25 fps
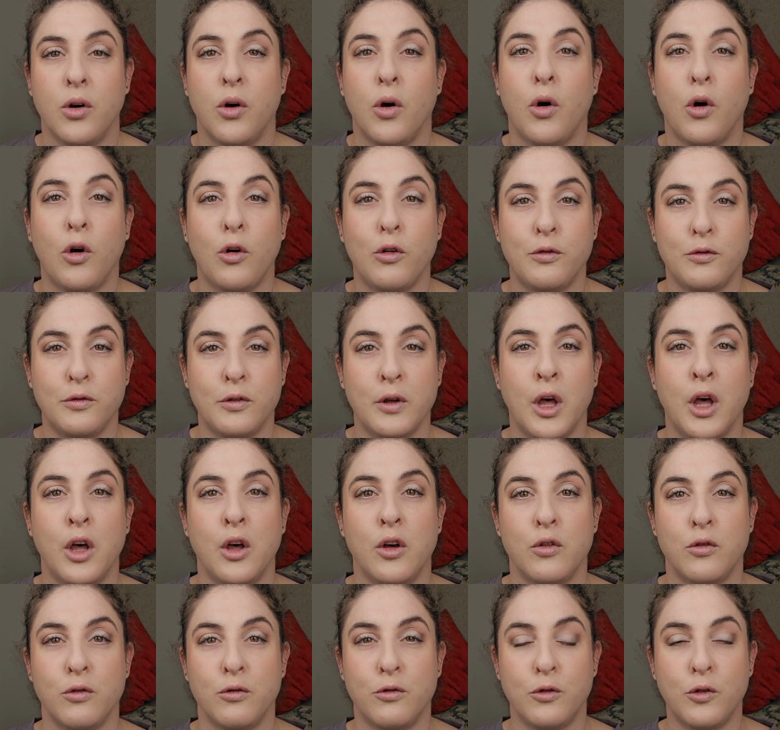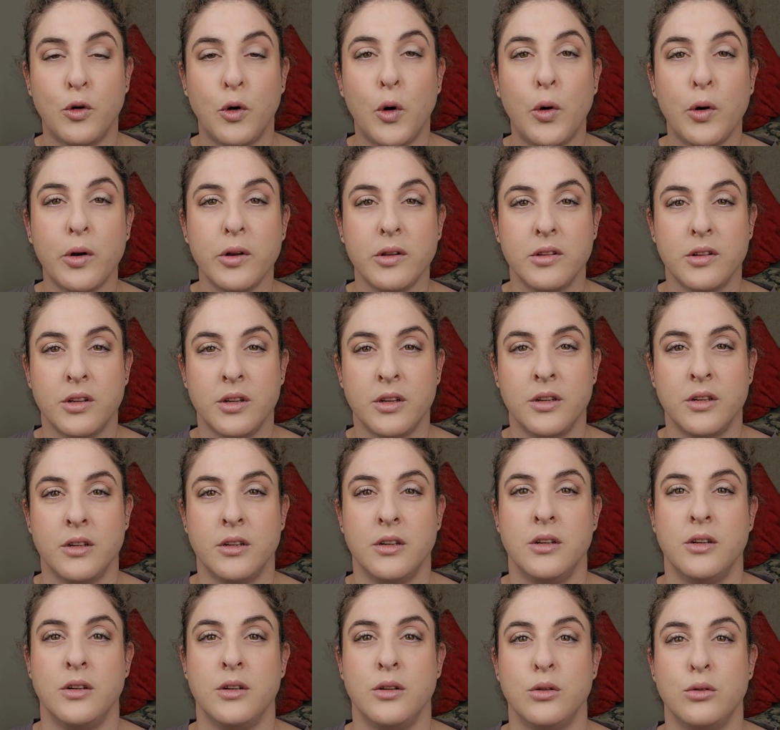of word
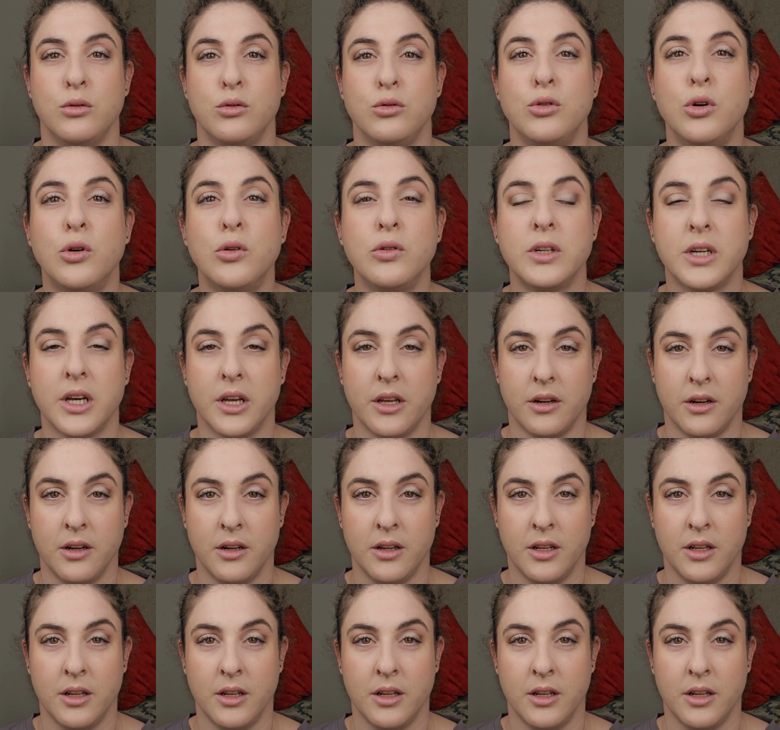donker.